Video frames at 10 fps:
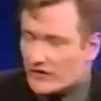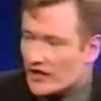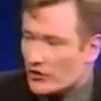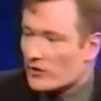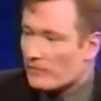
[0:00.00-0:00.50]

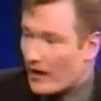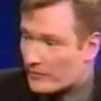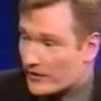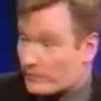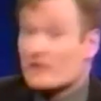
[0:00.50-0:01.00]
the
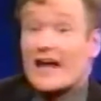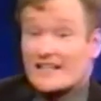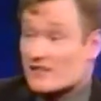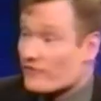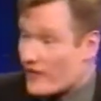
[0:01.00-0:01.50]
Unabomber
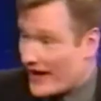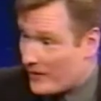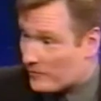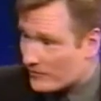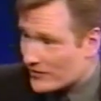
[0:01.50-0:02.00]
likes the
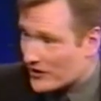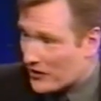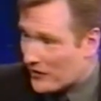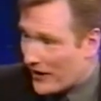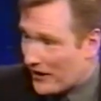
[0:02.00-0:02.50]
fame,
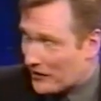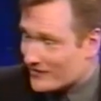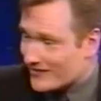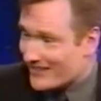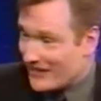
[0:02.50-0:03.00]
now.
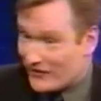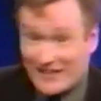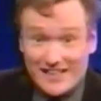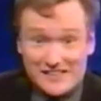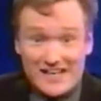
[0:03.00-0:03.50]
Even
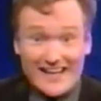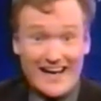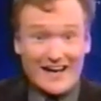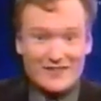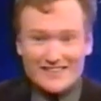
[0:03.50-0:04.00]
he's like,
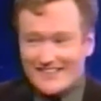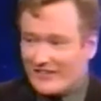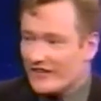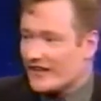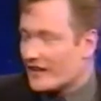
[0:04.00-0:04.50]
hey, I'm on
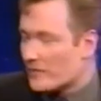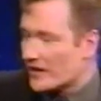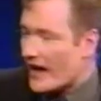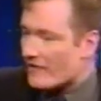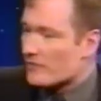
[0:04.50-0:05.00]
TV. I
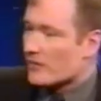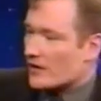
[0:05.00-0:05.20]
mean, everybody...